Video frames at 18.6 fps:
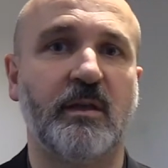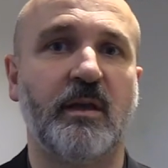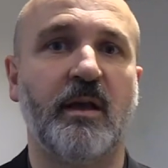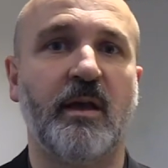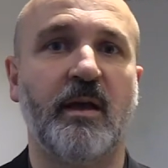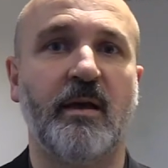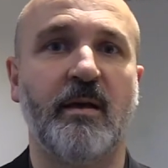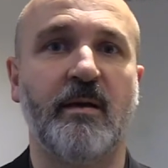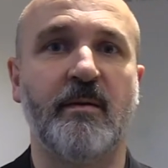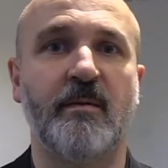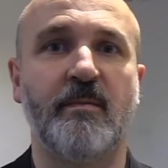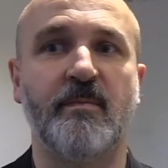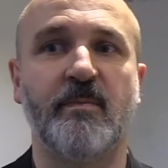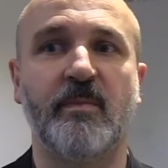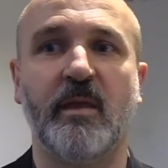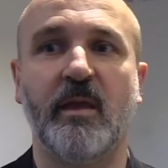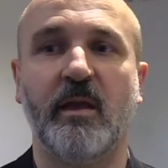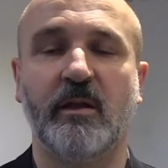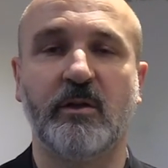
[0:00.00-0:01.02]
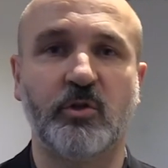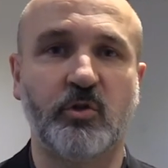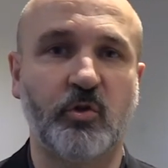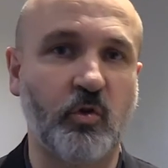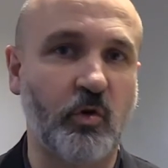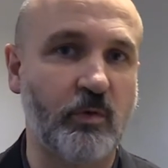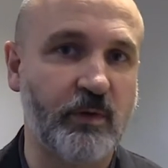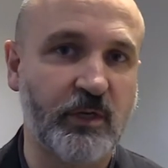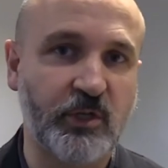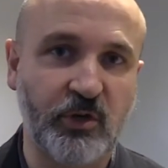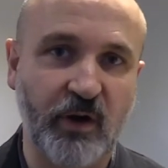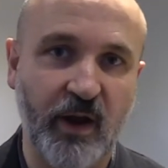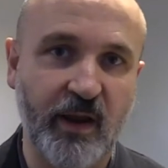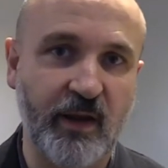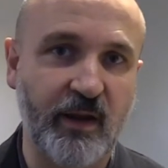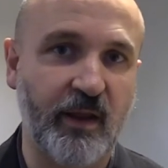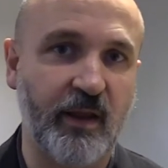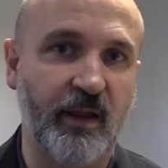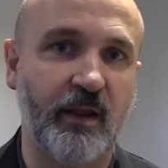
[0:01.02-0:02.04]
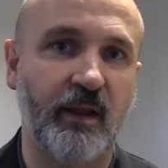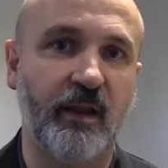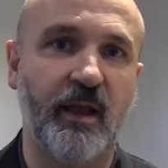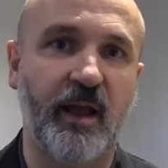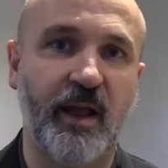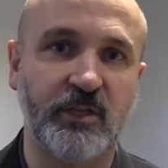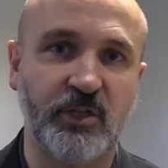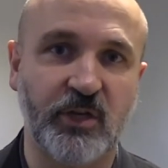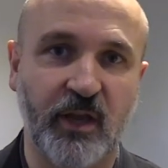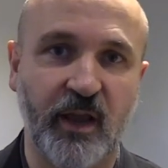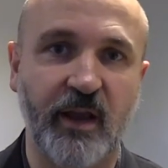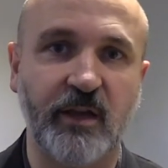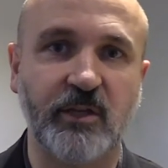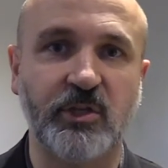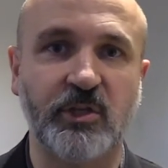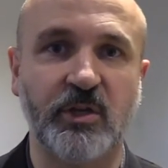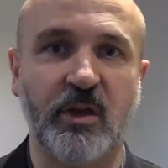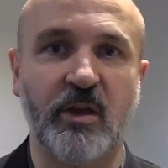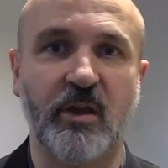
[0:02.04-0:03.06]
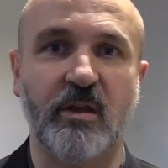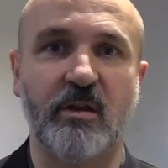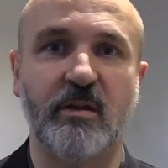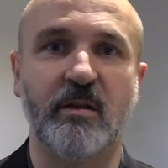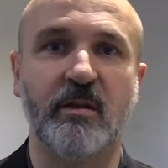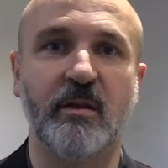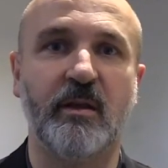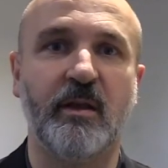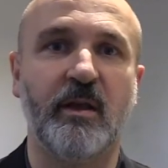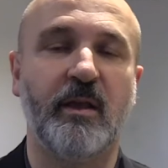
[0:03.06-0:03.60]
trauma training, education,